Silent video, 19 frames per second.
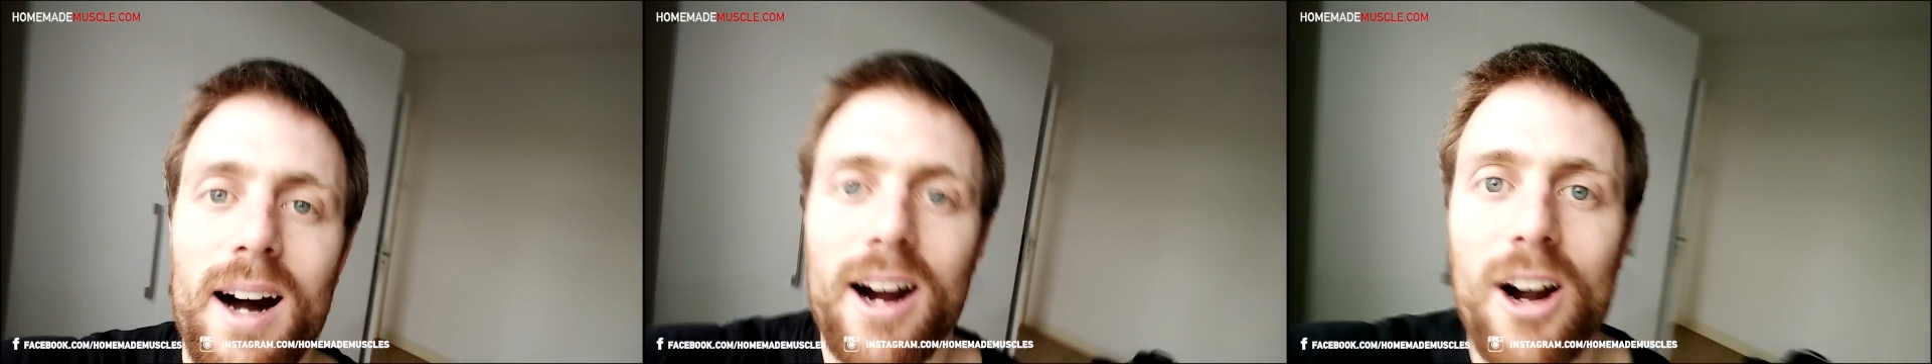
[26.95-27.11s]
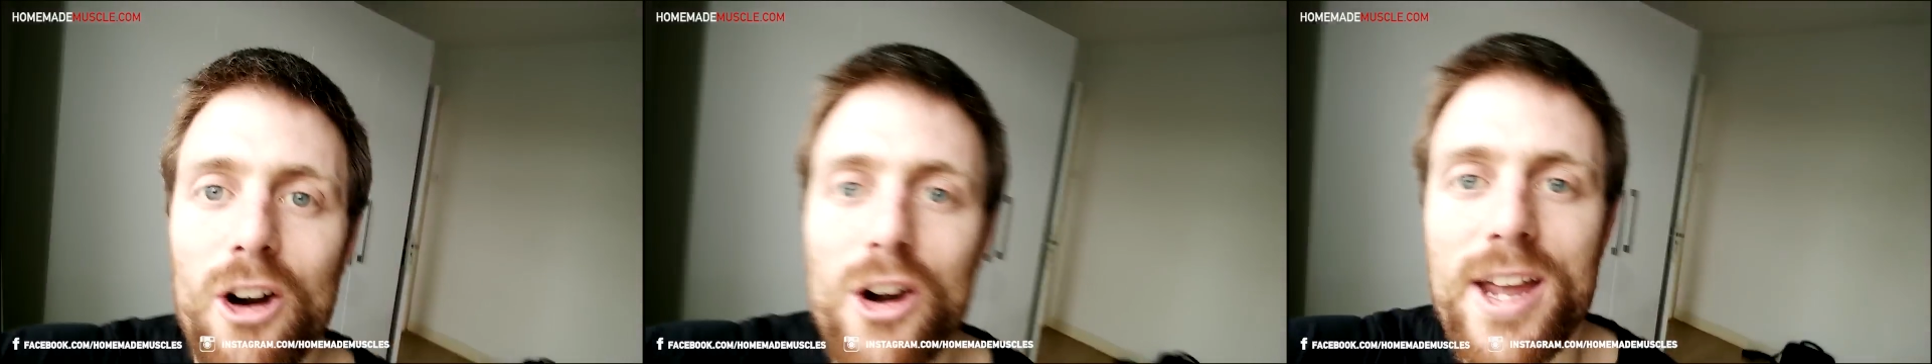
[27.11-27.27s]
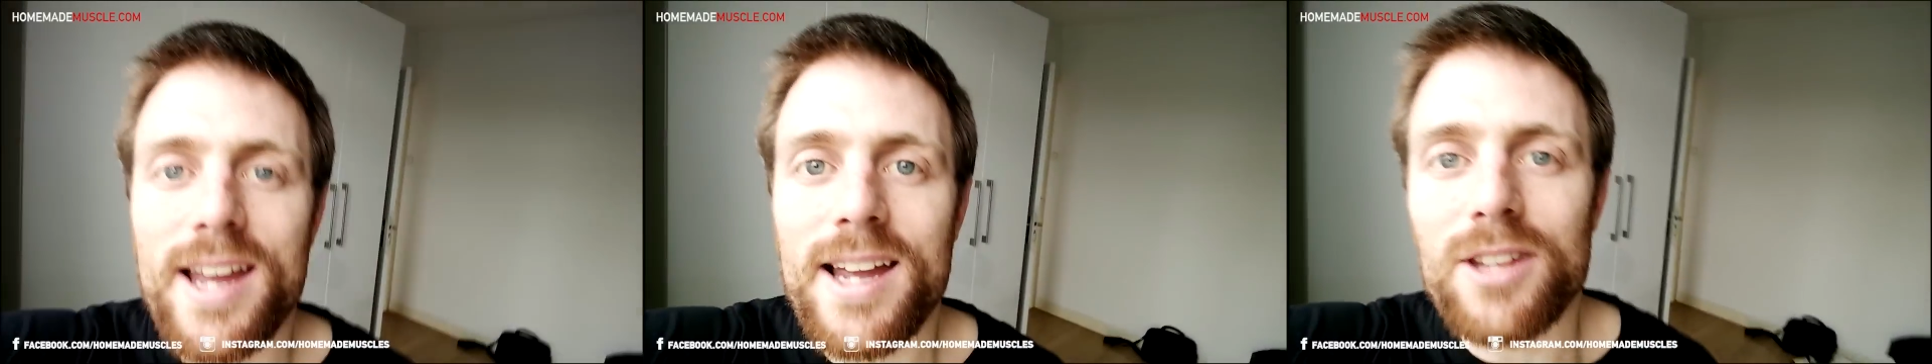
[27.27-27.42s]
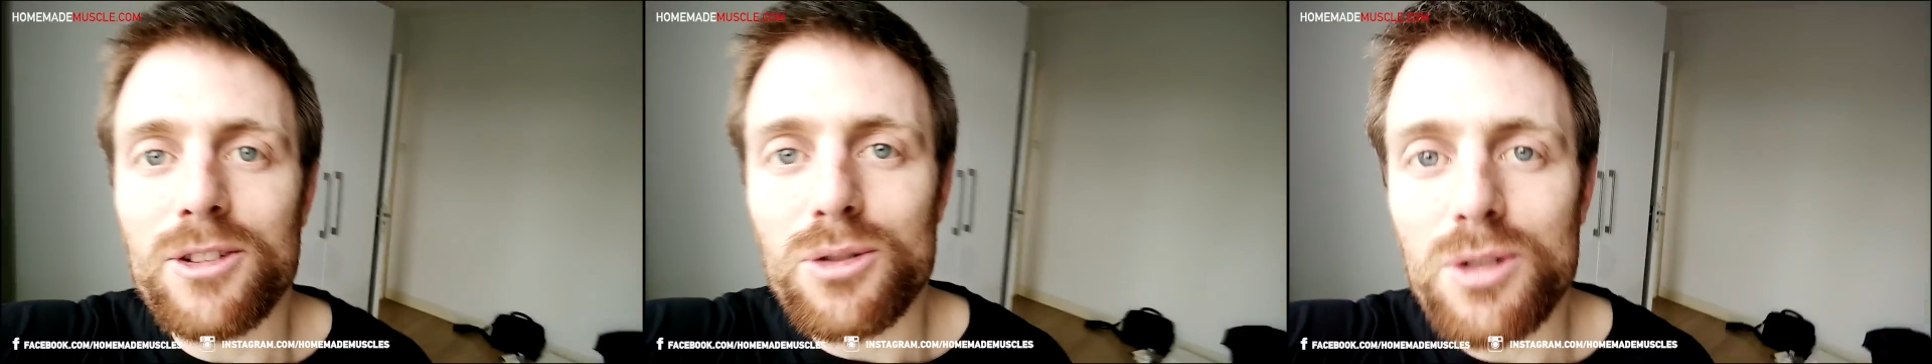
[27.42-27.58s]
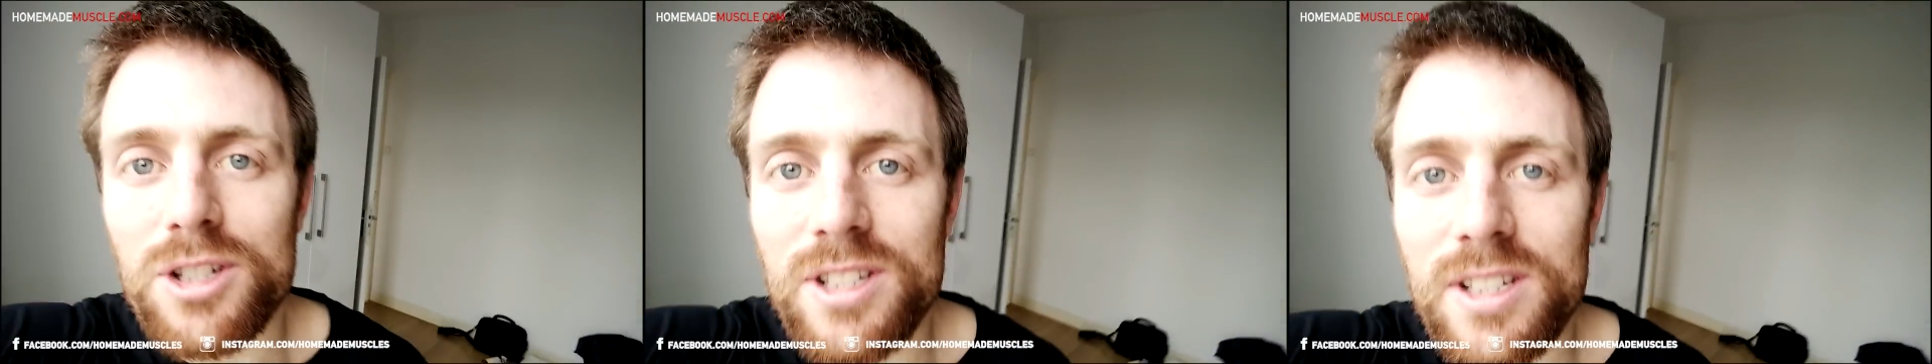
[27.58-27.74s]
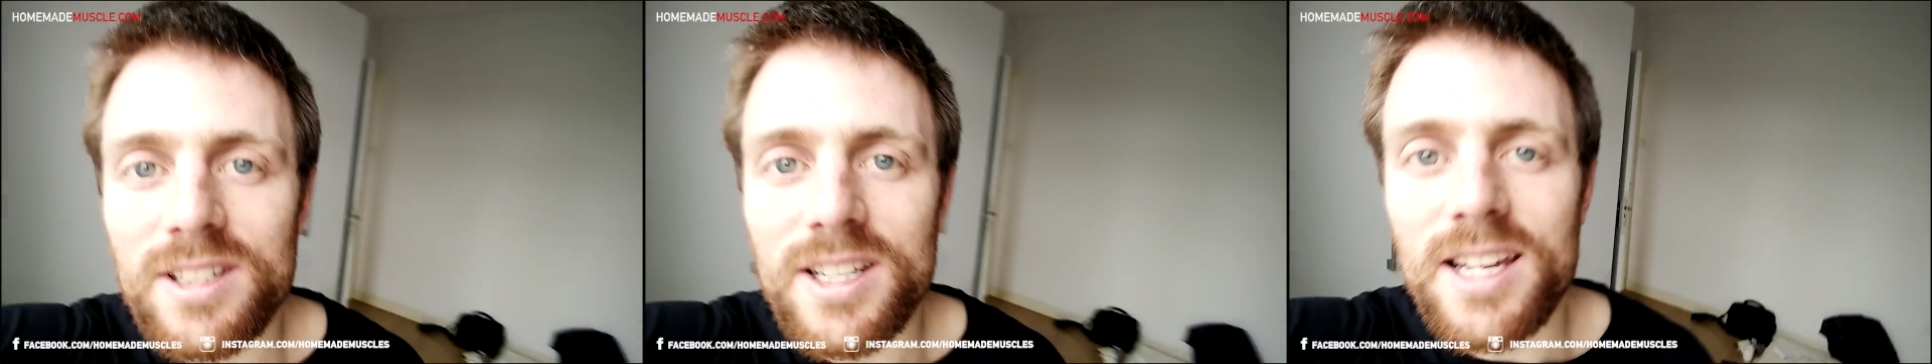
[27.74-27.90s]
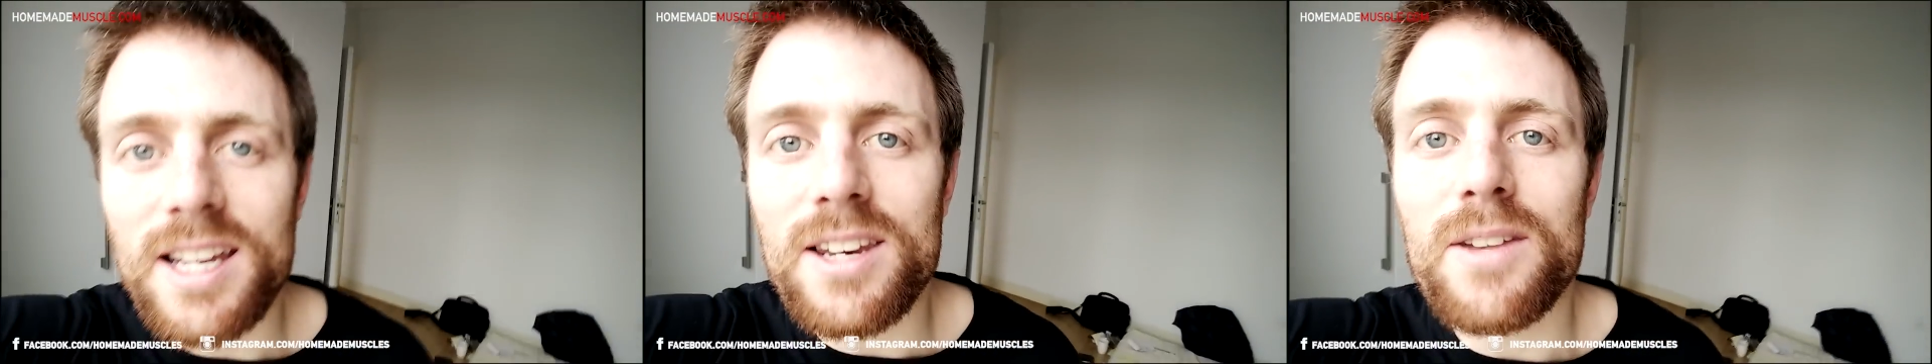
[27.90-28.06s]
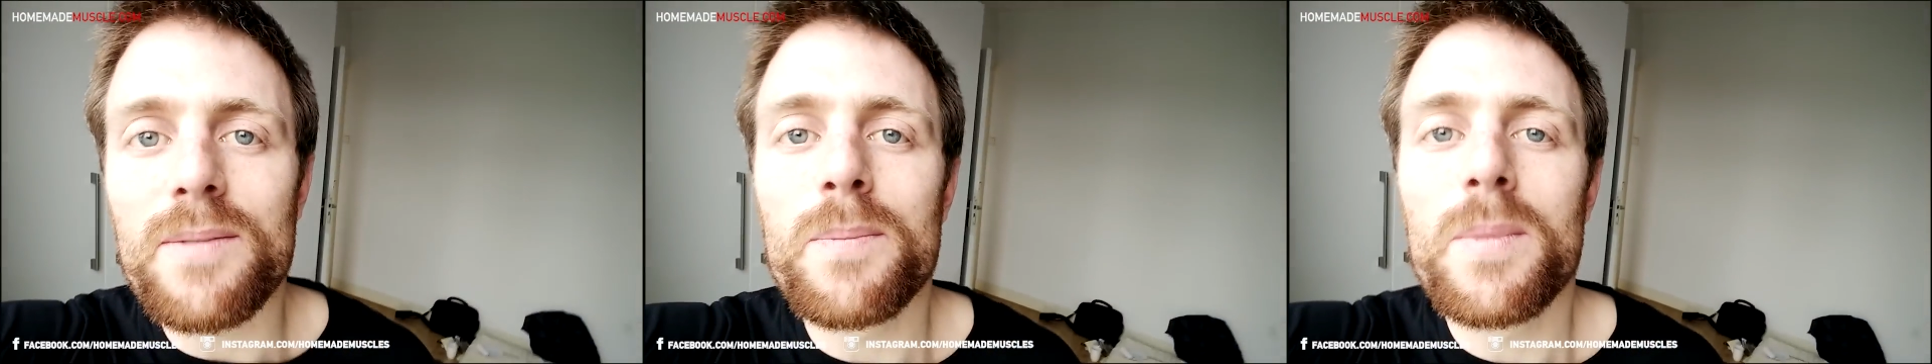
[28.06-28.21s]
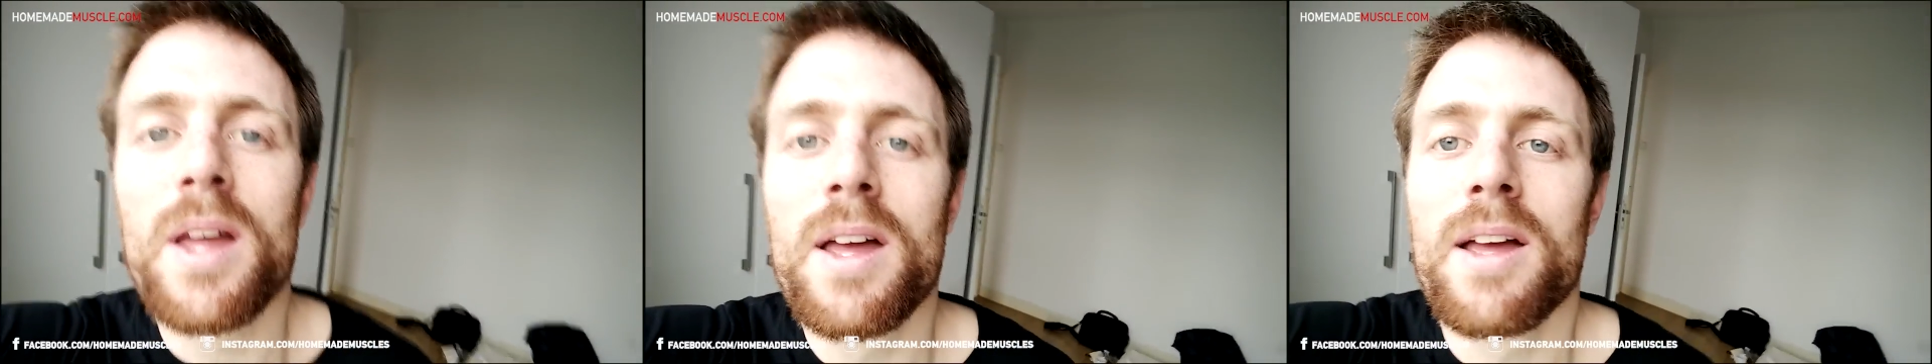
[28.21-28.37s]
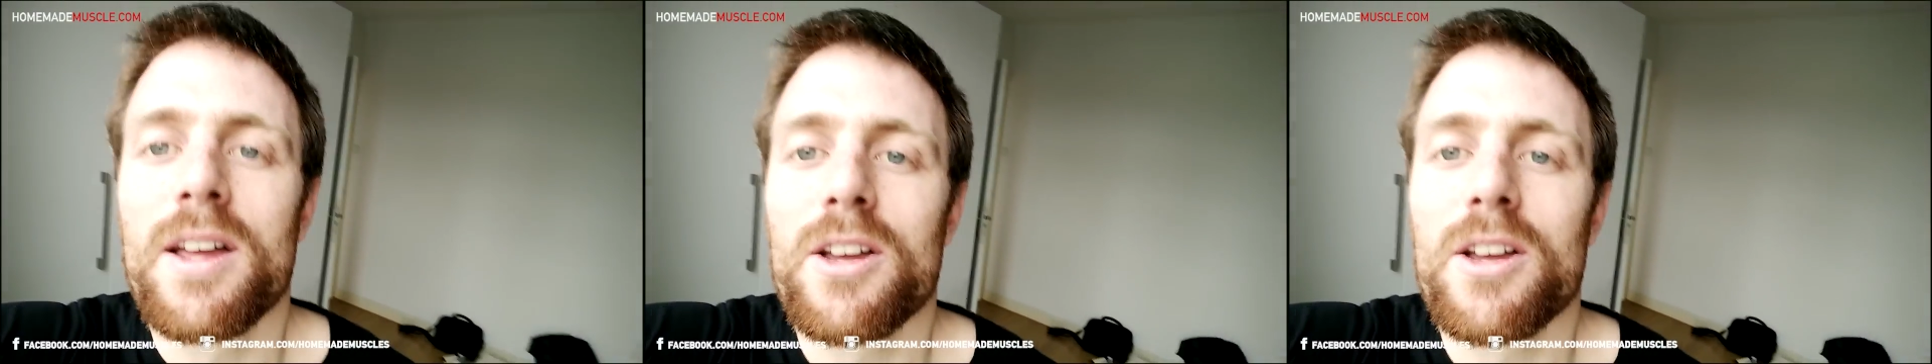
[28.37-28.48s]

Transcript: are interested in.